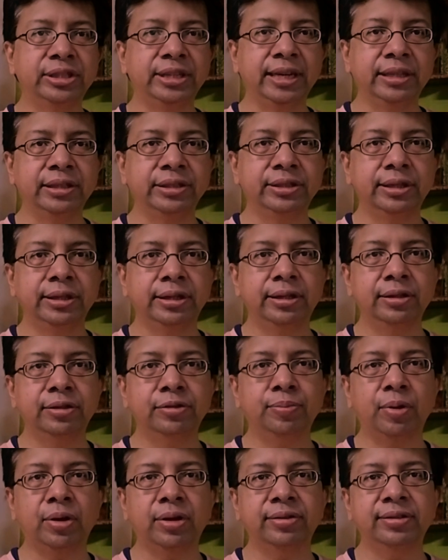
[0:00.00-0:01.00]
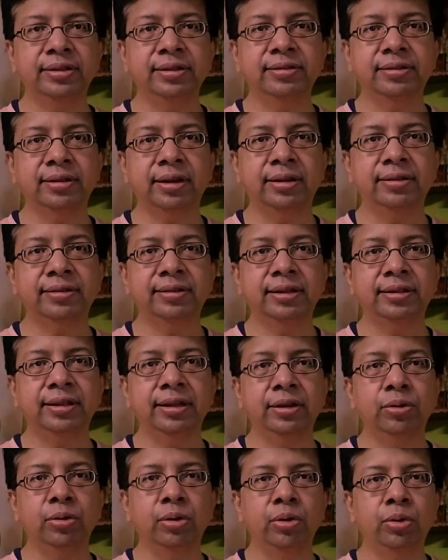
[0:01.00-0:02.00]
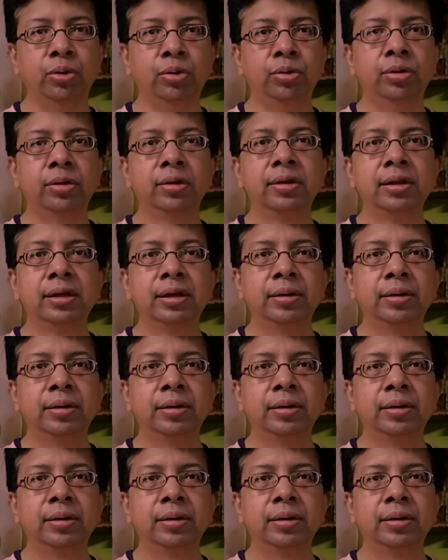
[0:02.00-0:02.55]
change in his policy stance. I think you'll know